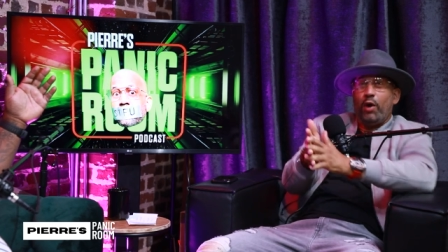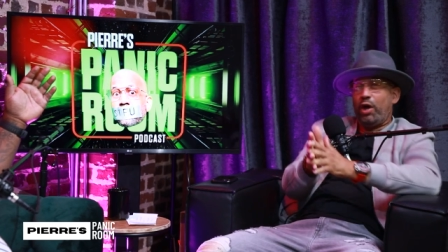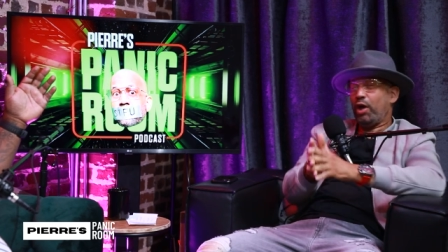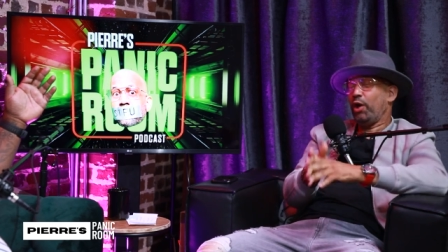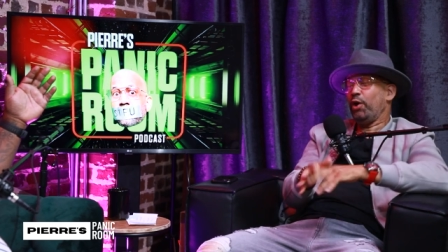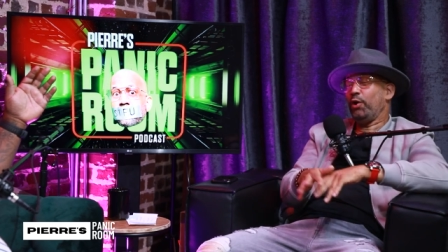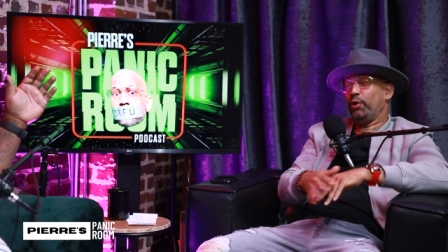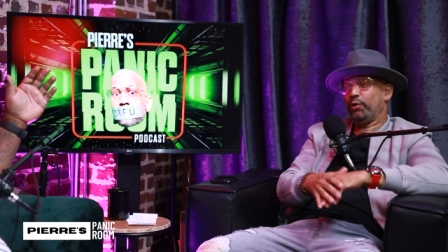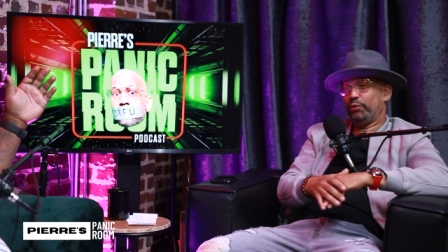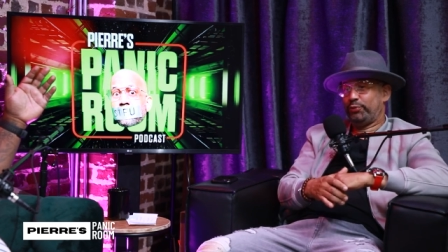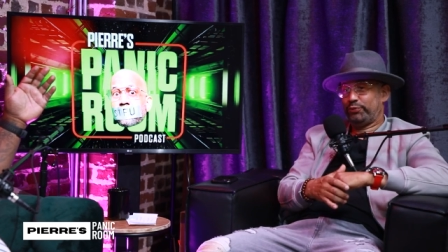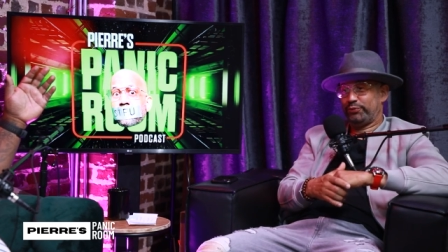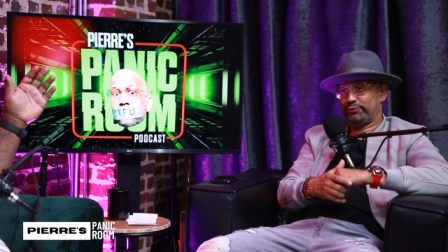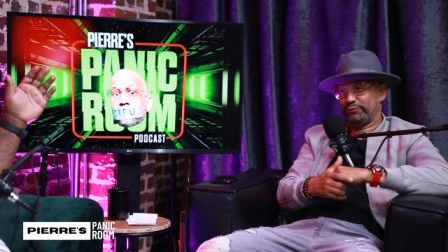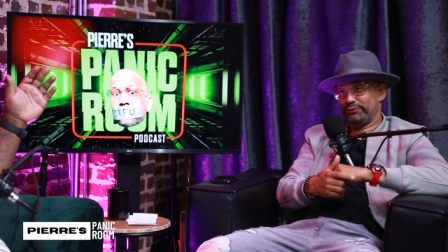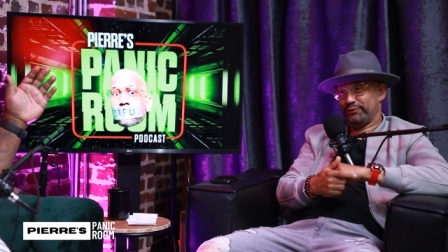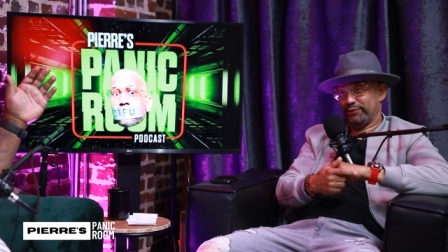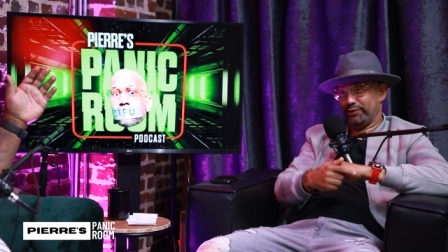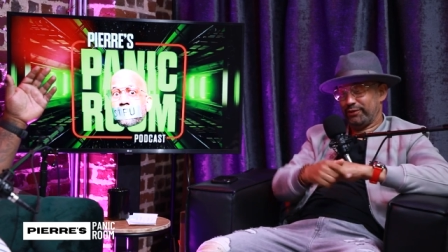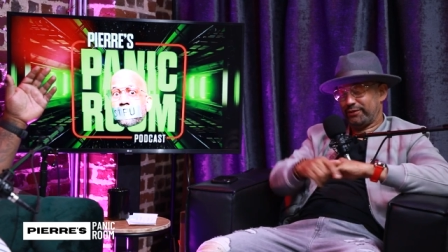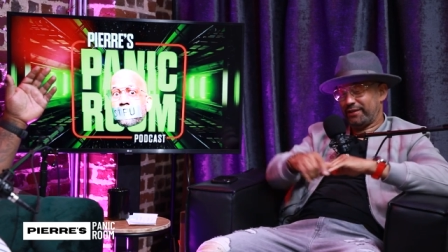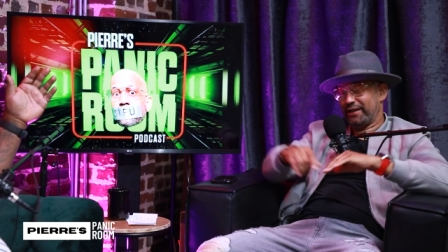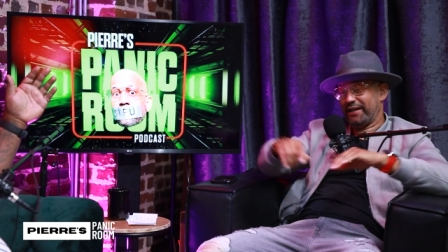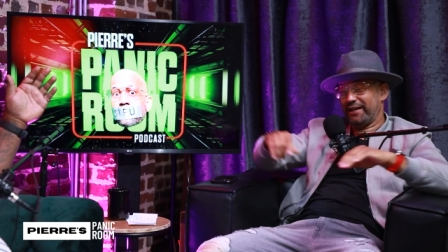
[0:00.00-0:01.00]

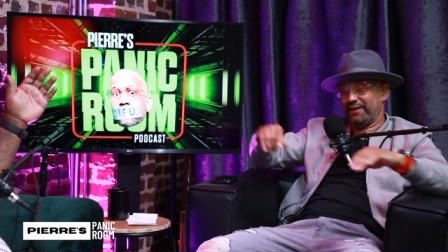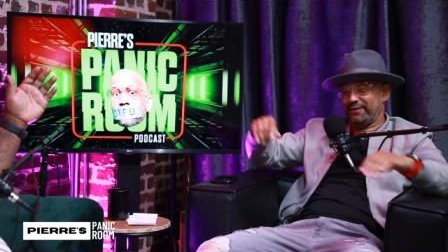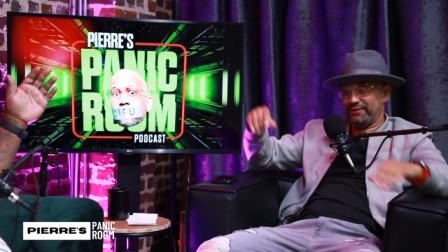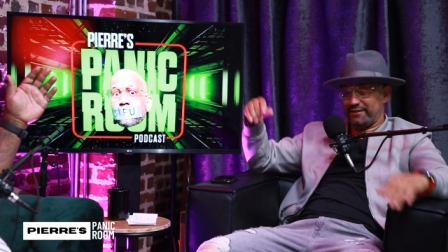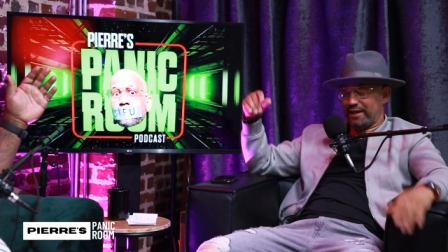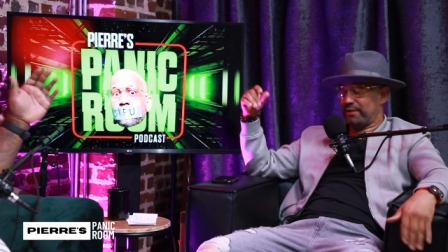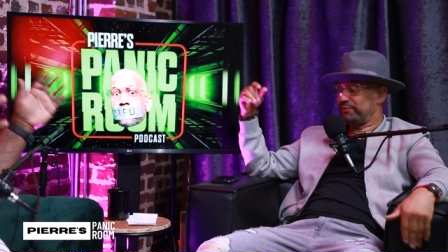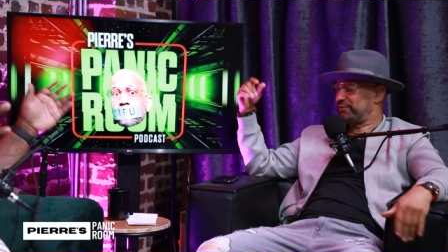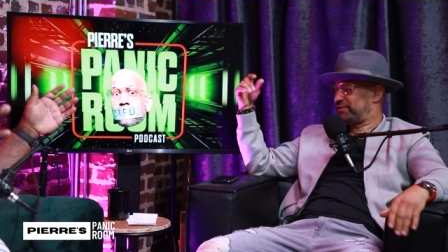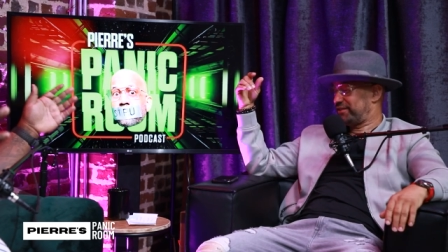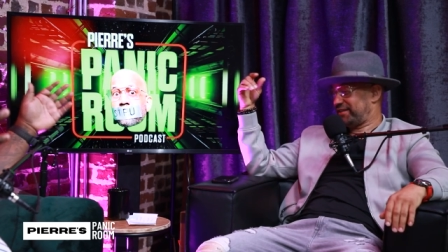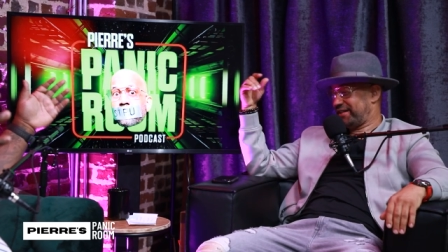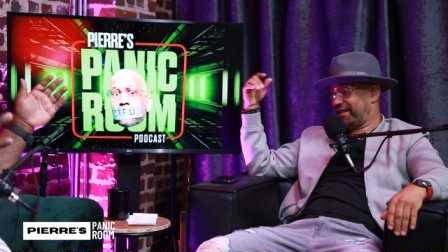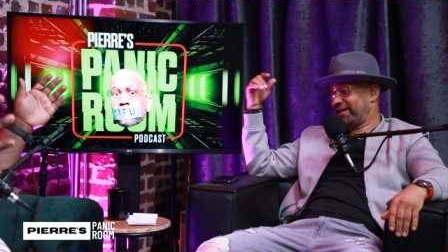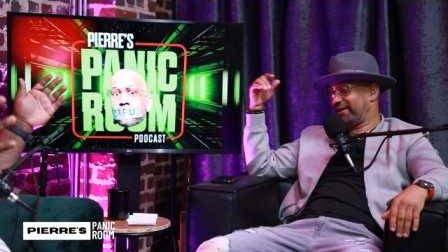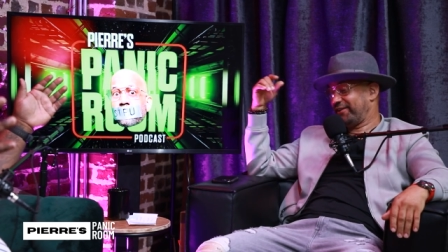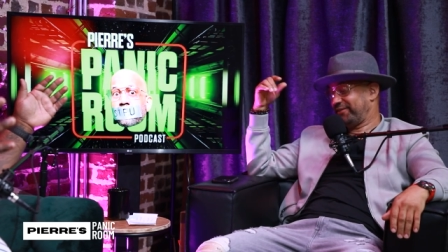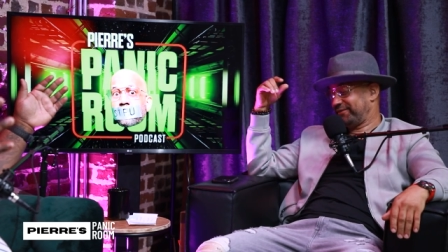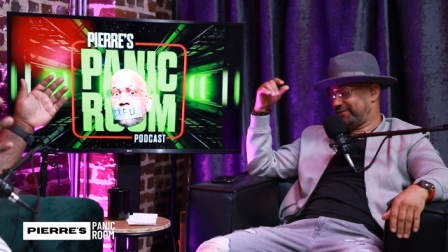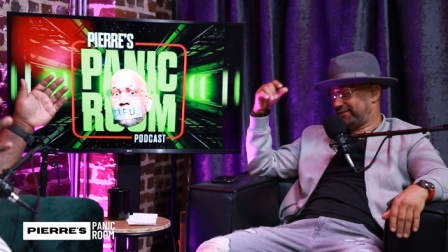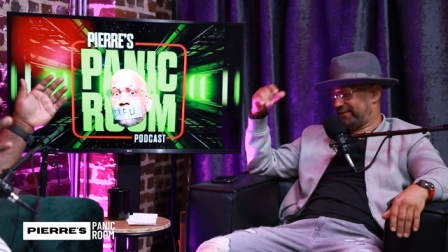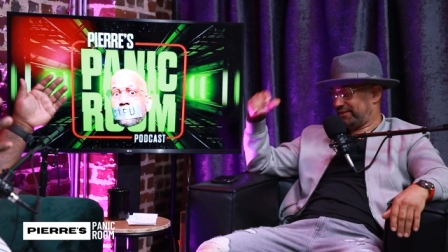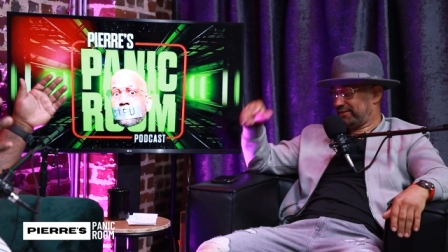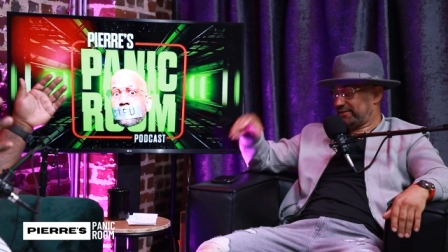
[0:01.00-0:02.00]
Woo! Okay, that was the
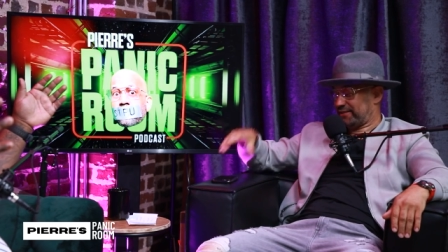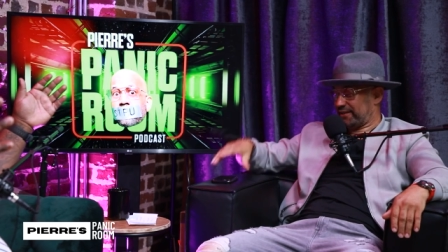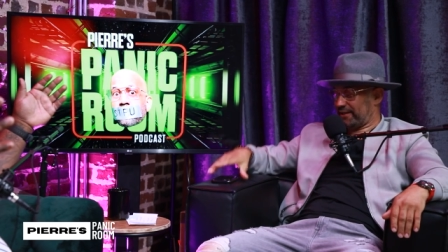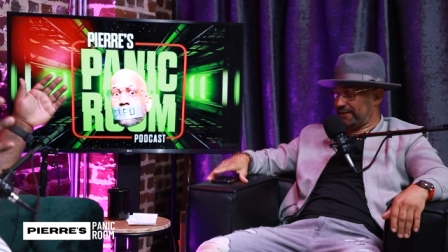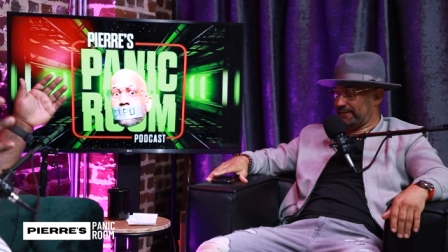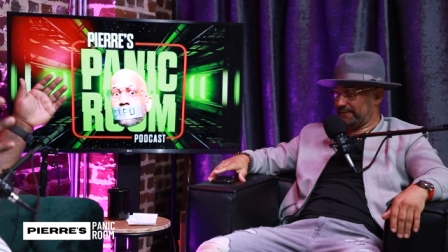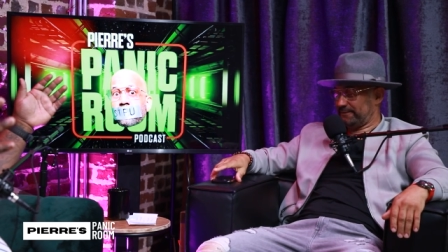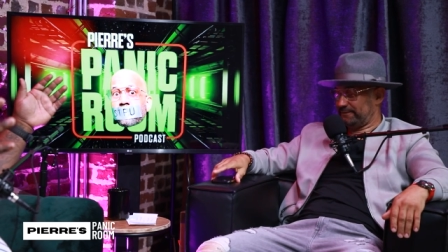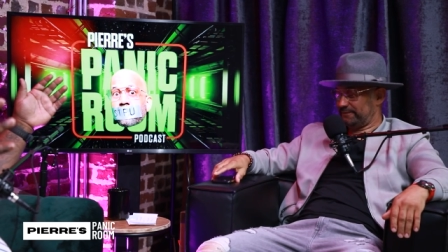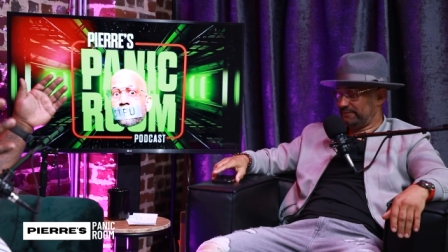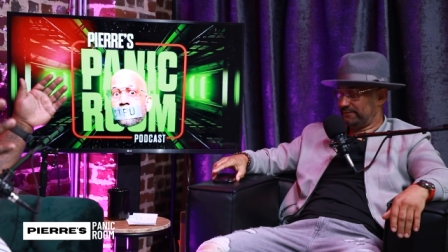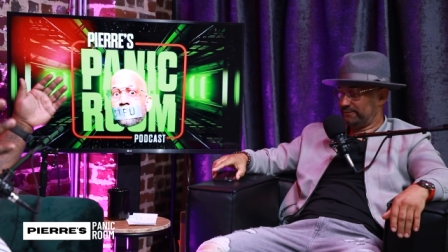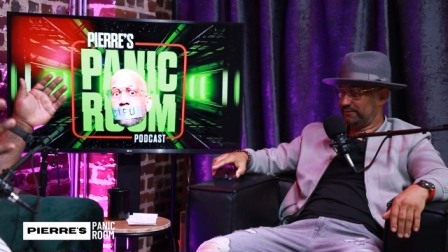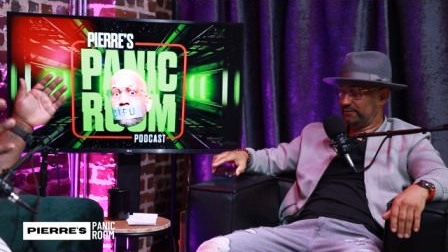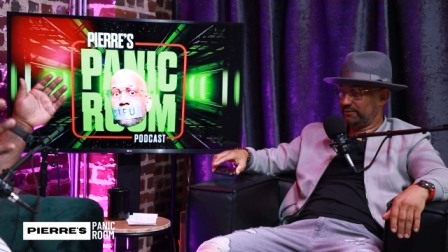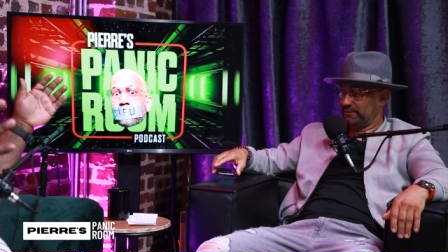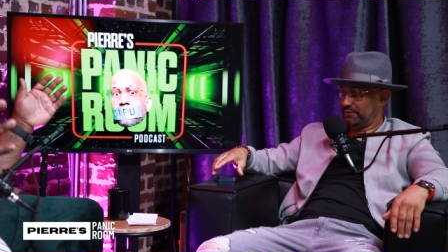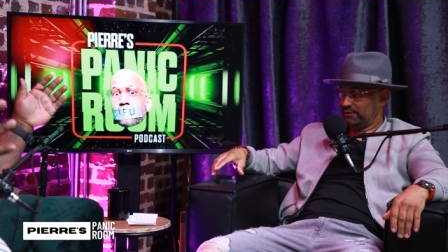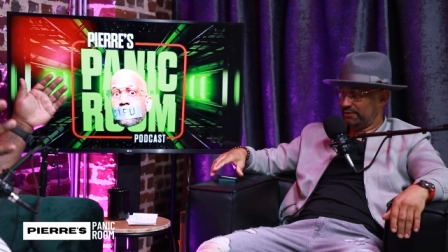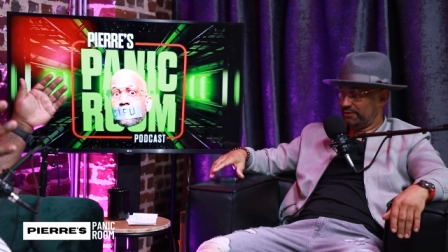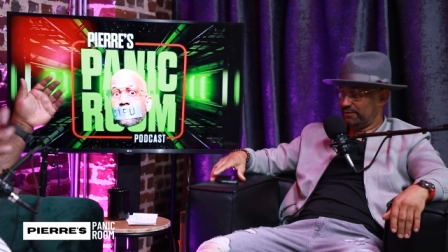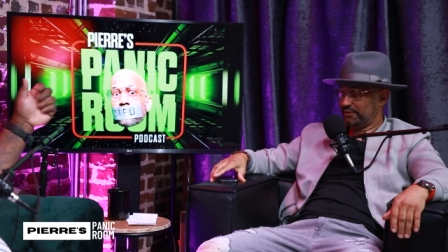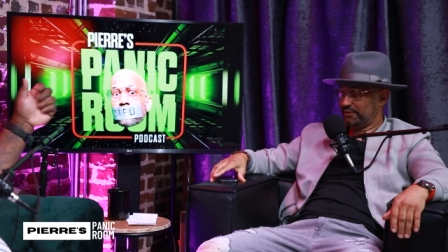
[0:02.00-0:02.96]
year. Out. Okay. Right?